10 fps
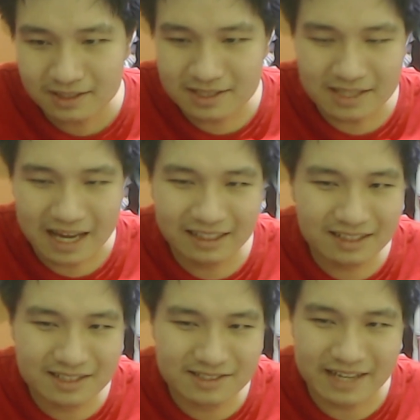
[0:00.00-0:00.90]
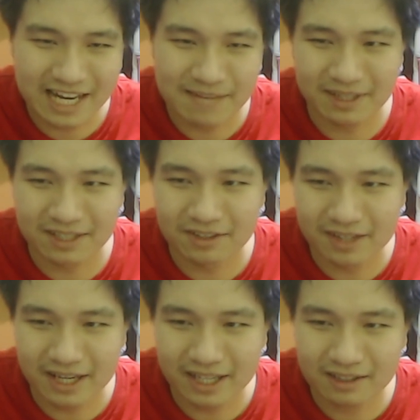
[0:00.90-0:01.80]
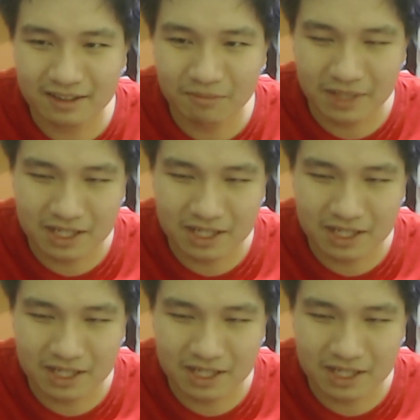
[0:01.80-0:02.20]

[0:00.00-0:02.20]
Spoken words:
I like this dynamic though, that because